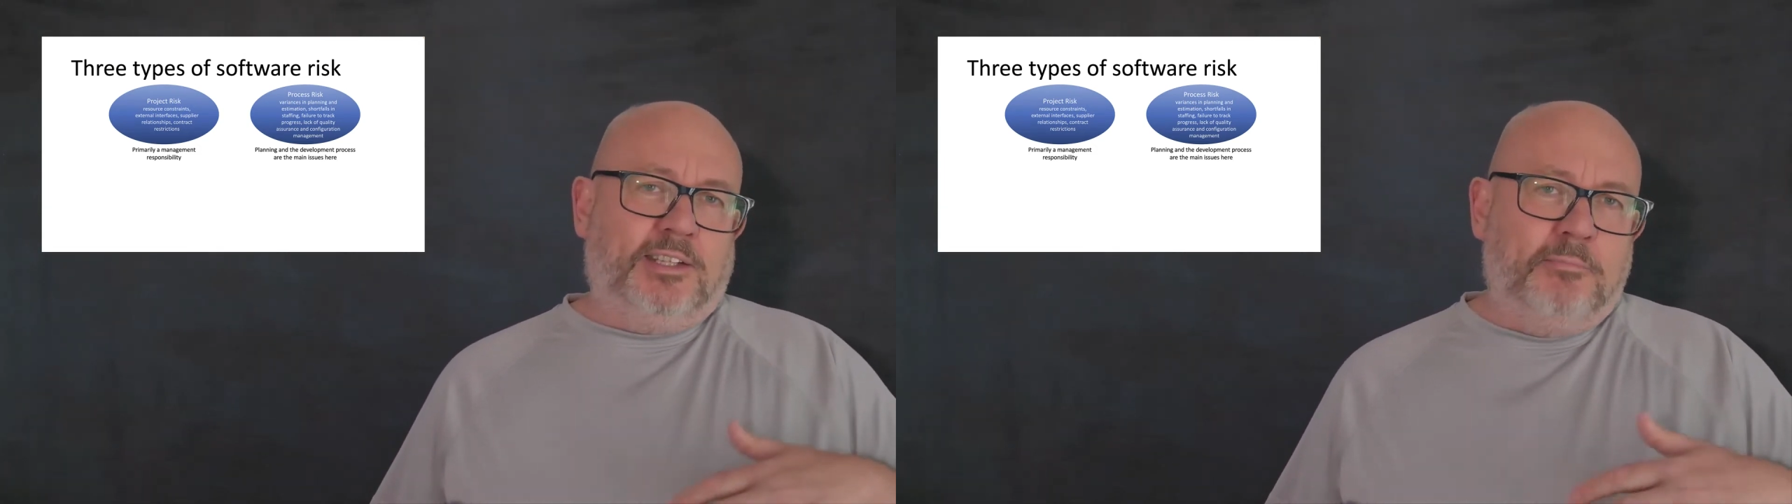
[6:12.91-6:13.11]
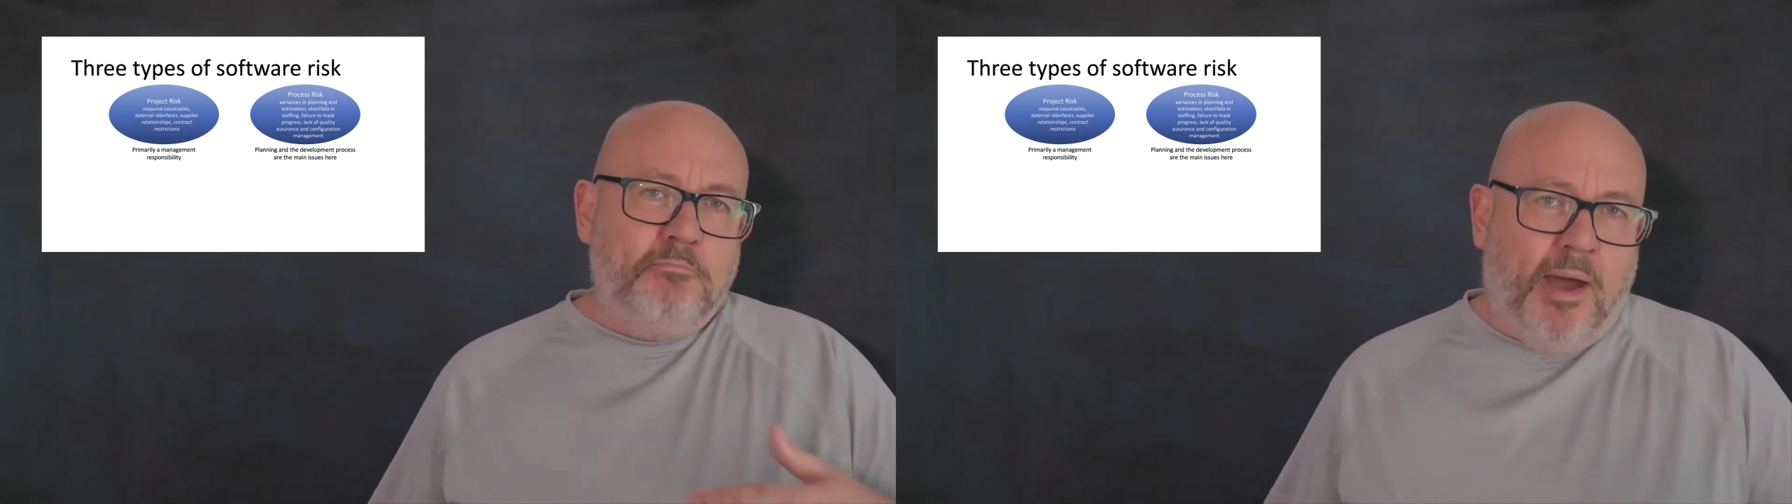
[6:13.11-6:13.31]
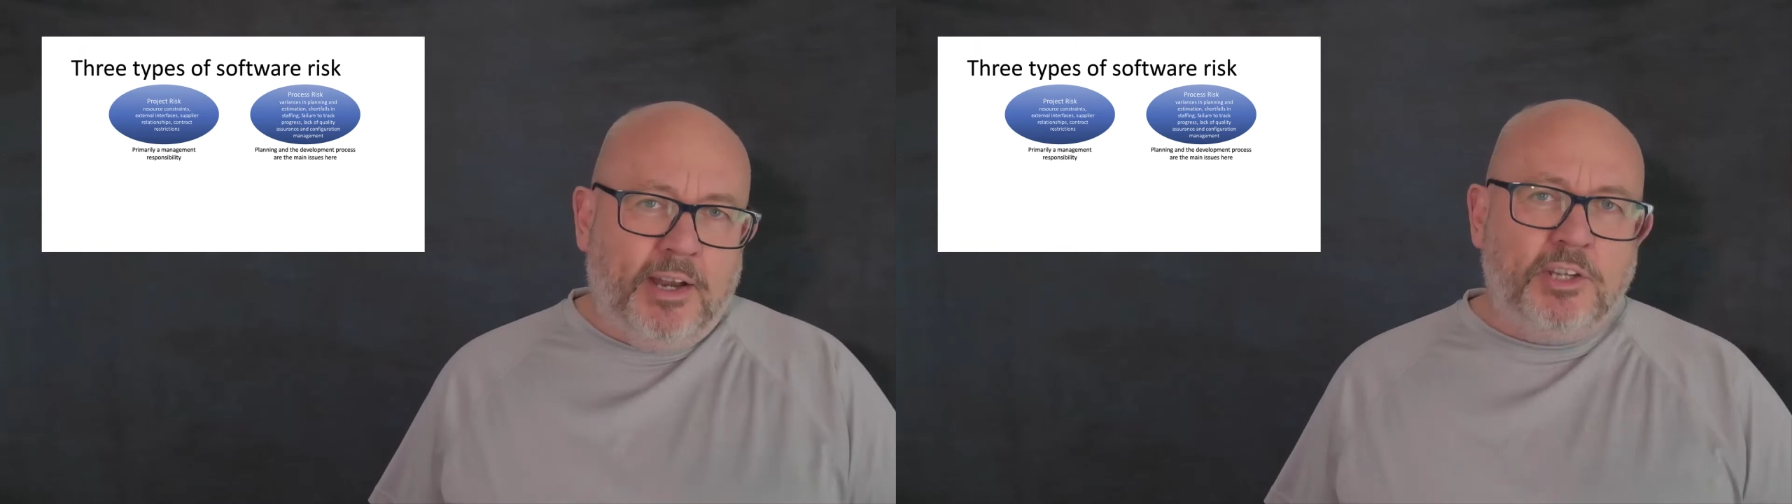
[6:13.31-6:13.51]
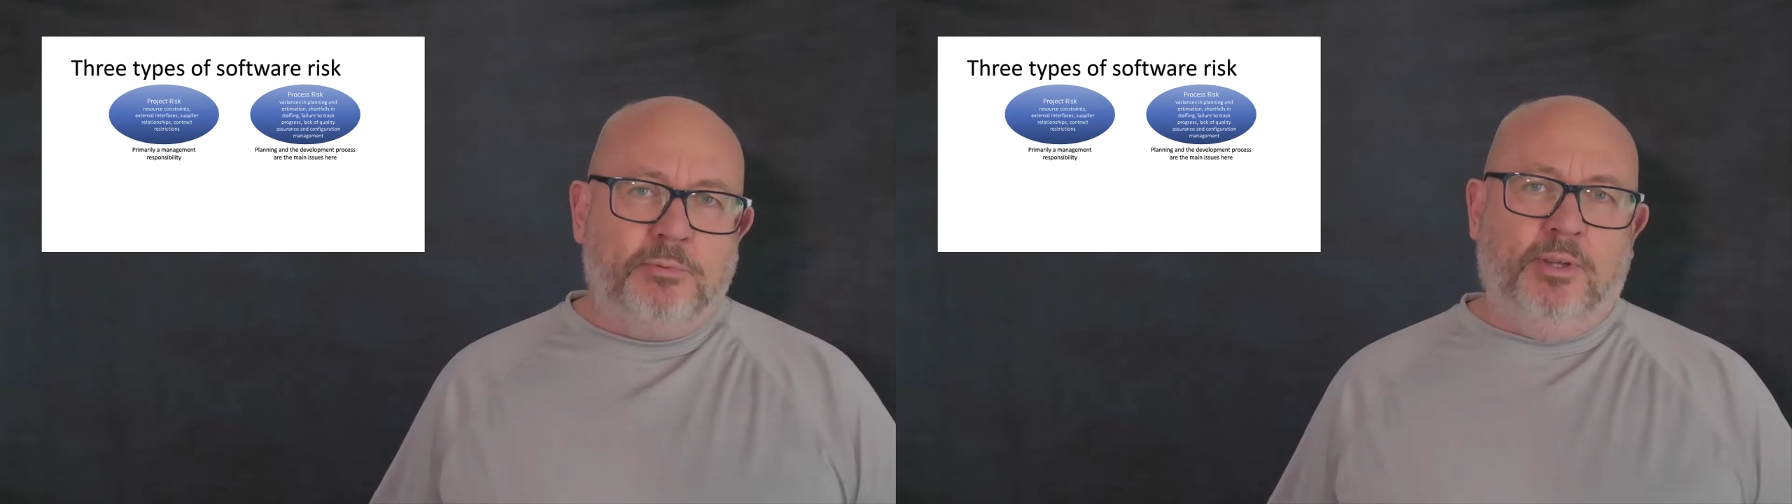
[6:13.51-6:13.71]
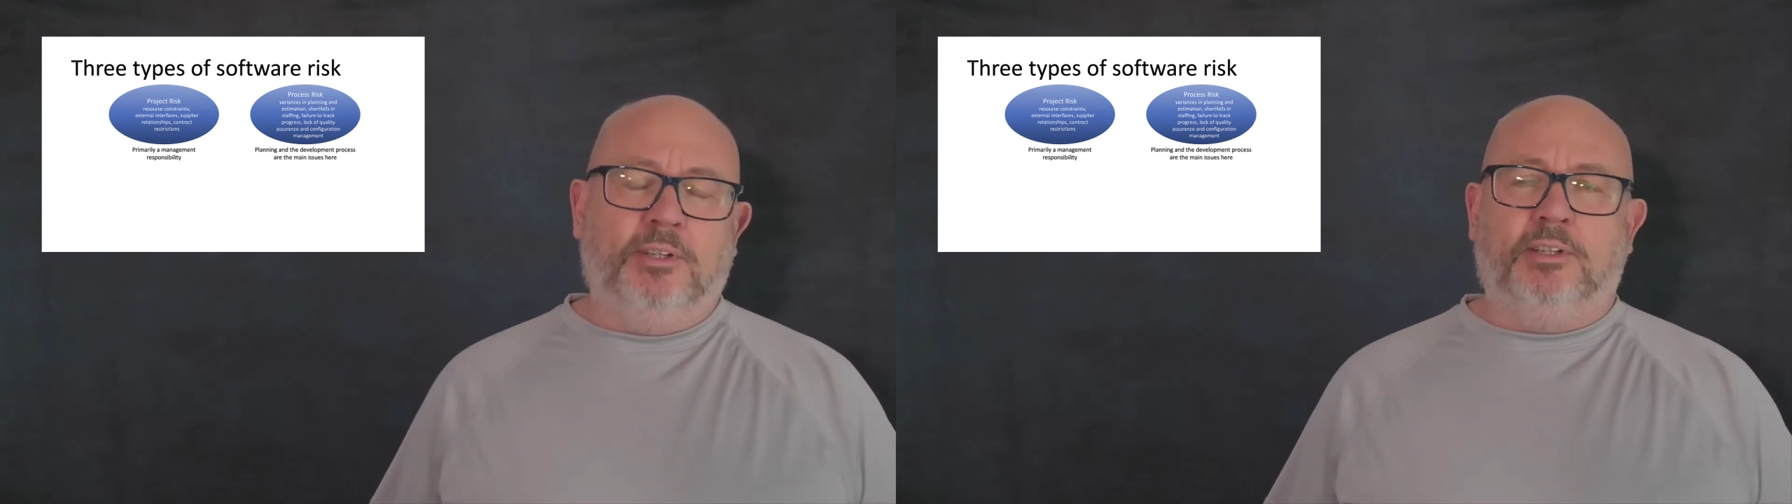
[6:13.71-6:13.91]

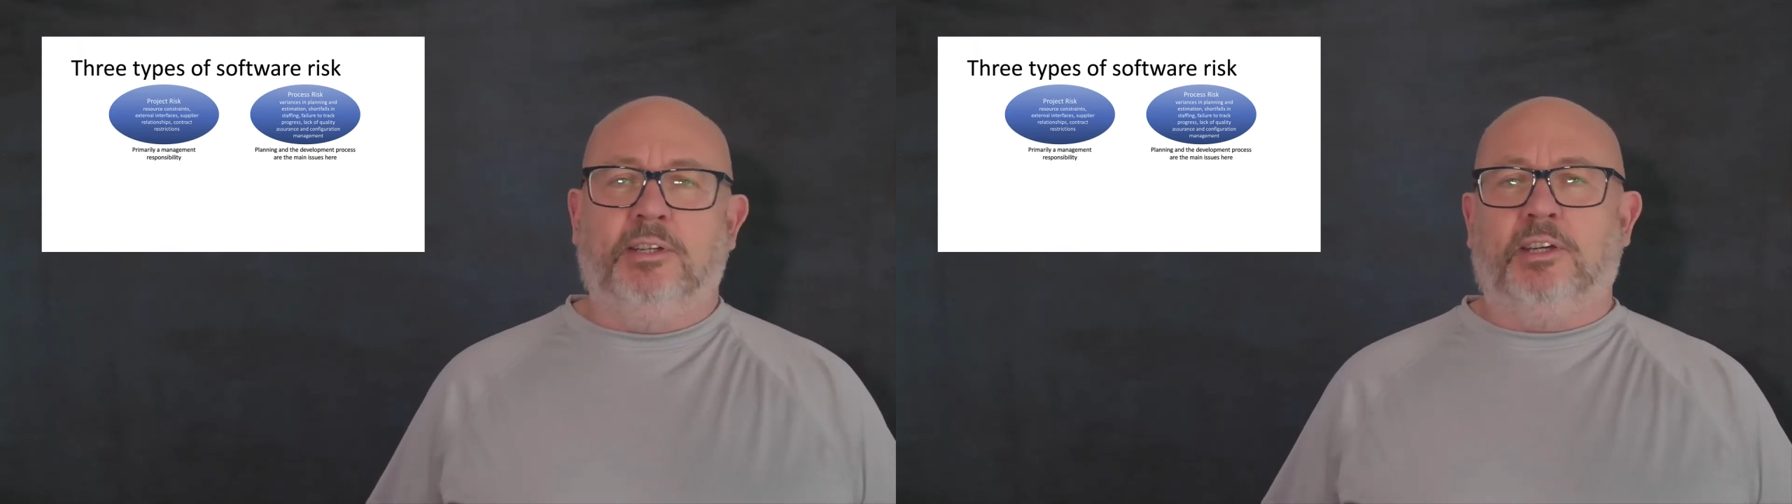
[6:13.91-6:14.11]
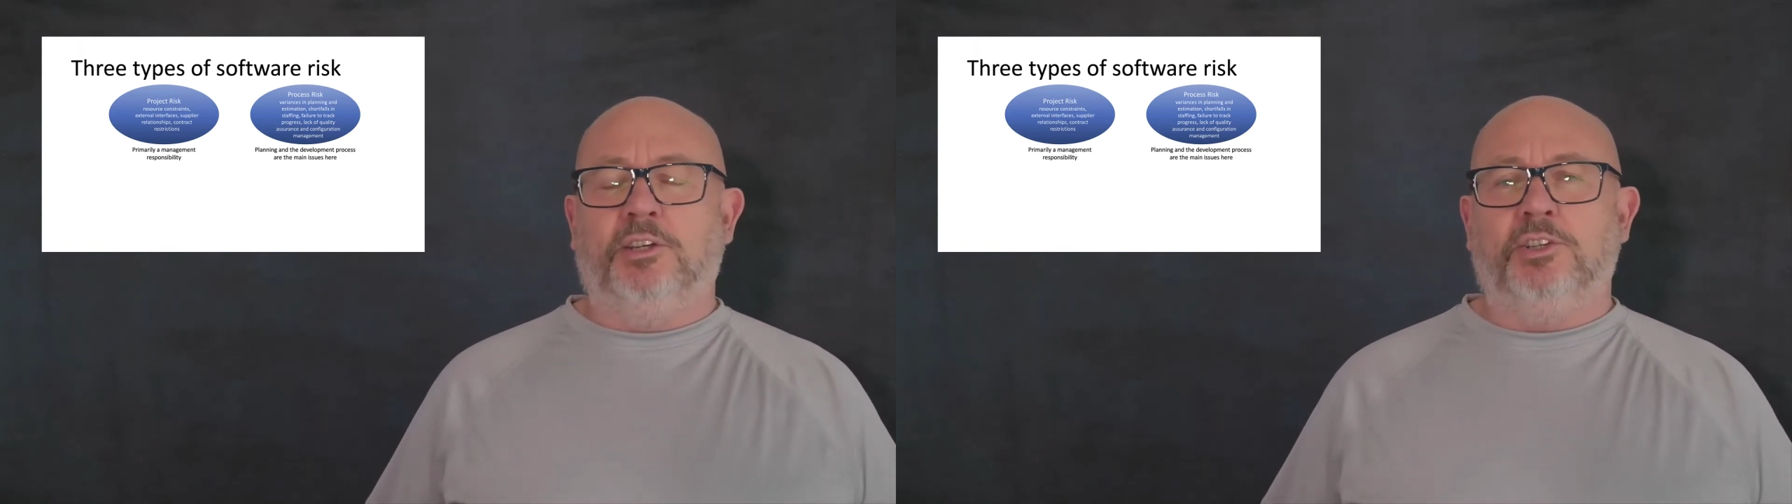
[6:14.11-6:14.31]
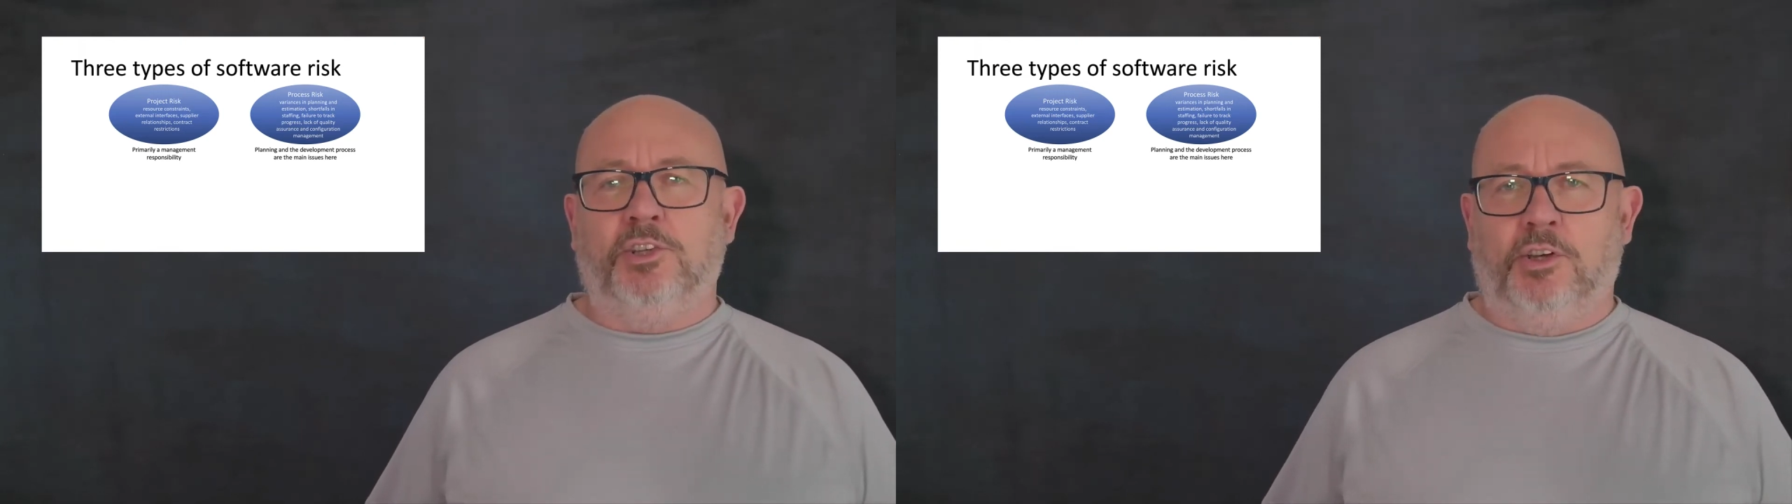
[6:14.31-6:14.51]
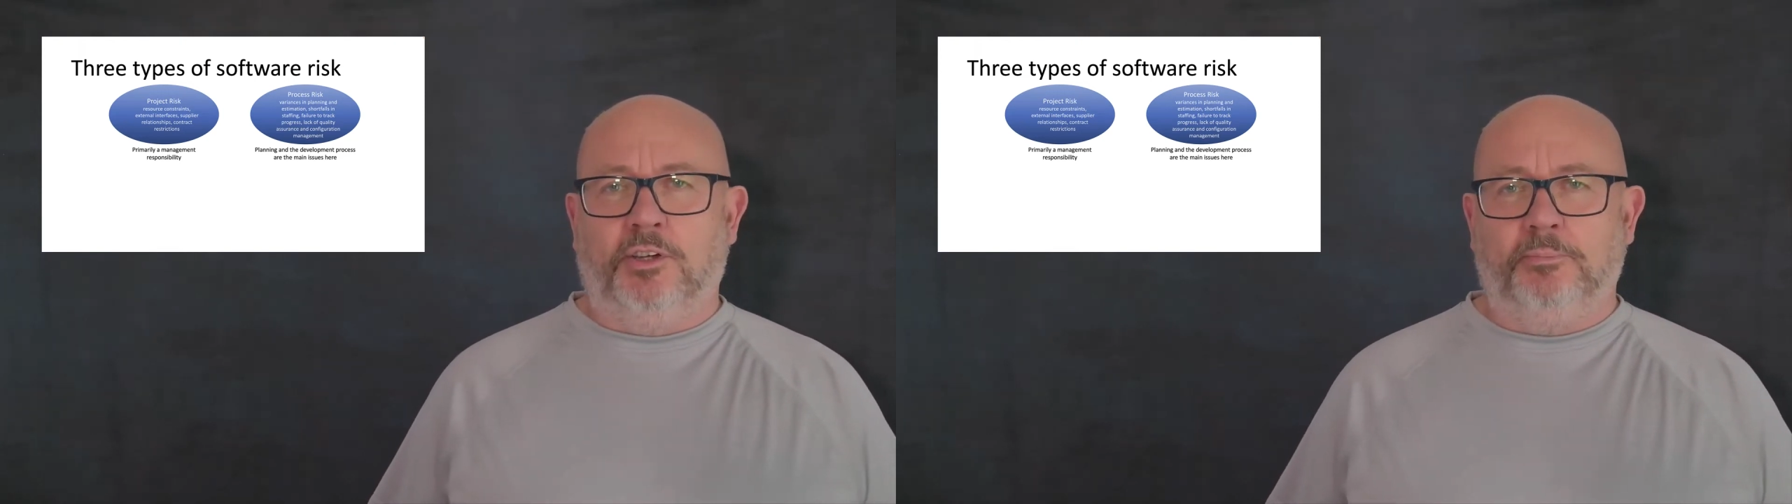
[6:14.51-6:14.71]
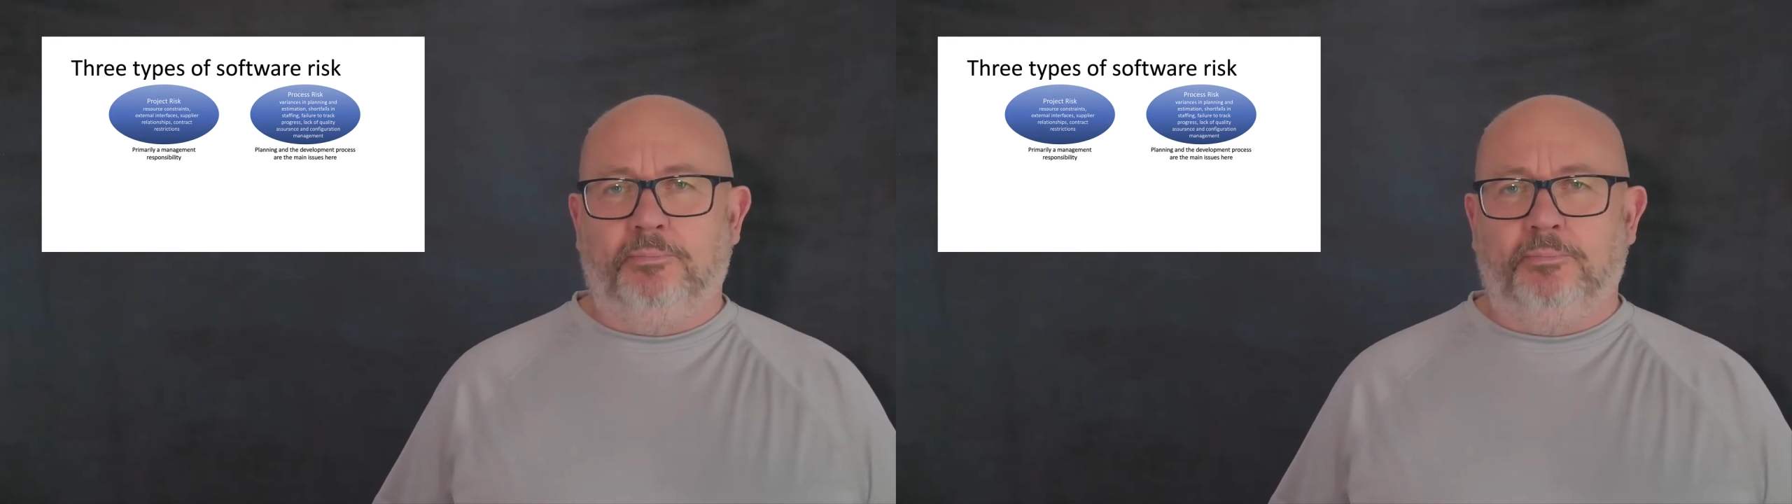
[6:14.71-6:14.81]
management concern